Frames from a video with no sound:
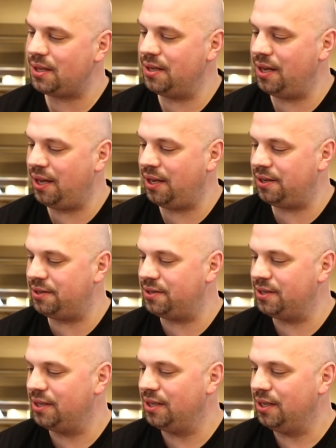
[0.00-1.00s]

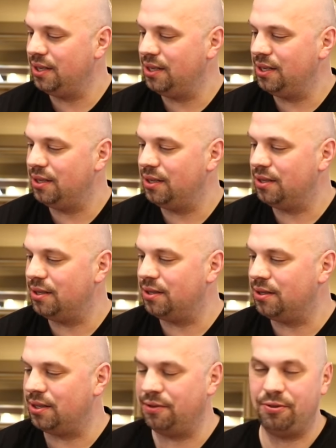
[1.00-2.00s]
And
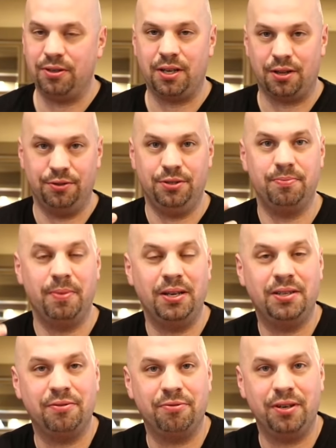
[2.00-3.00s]
the different colors meant
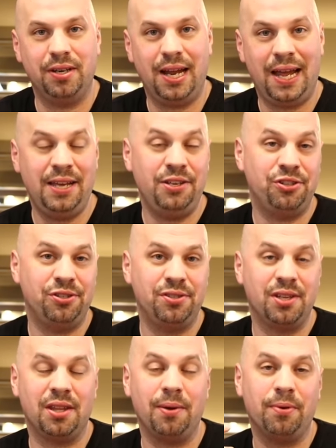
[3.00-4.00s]
different ages
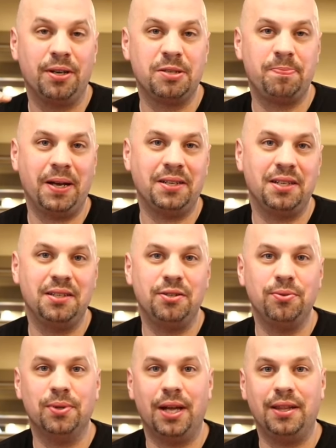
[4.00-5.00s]
that they were expecting to
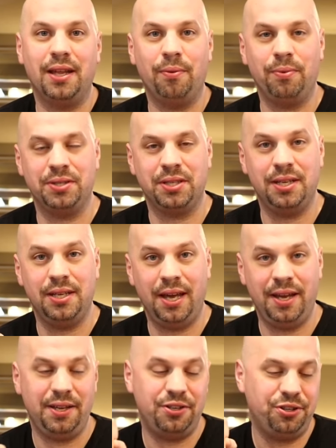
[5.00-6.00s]
let that whiskey
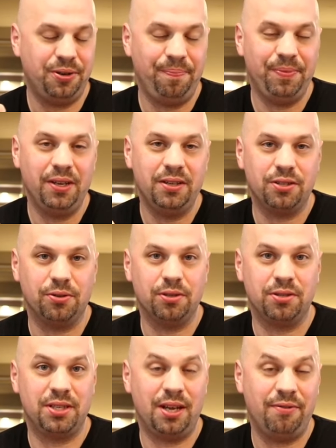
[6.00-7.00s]
age. So the
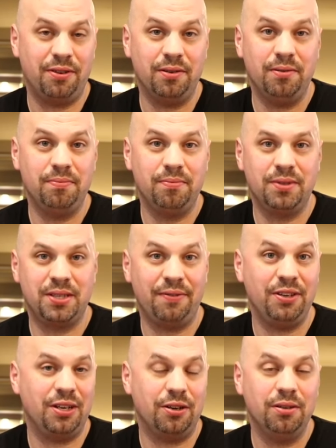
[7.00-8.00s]
seven
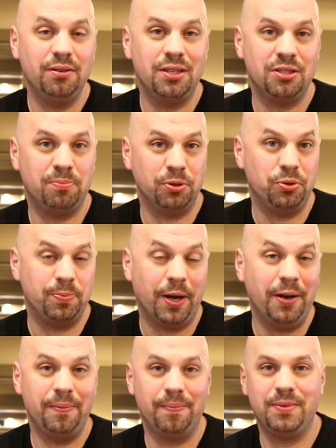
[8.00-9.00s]
year is a blue
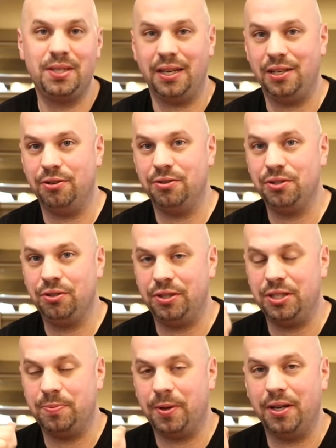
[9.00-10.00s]
spot, 10 year is a
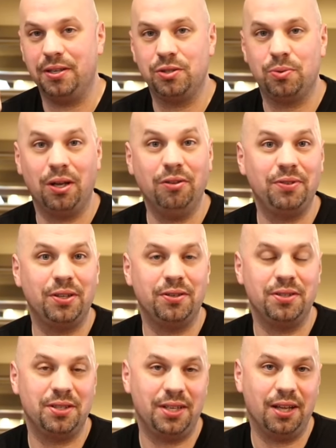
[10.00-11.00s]
green spot, 12 year
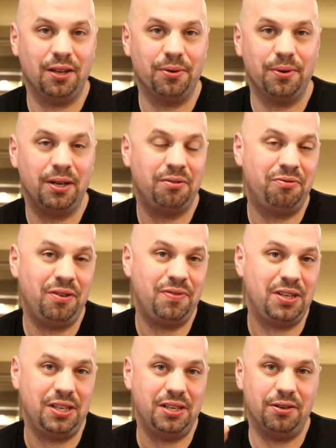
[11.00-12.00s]
is a yellow, and
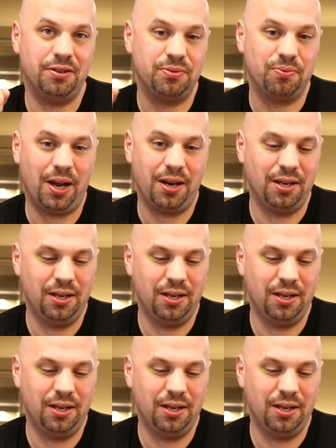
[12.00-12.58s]
15 year is red.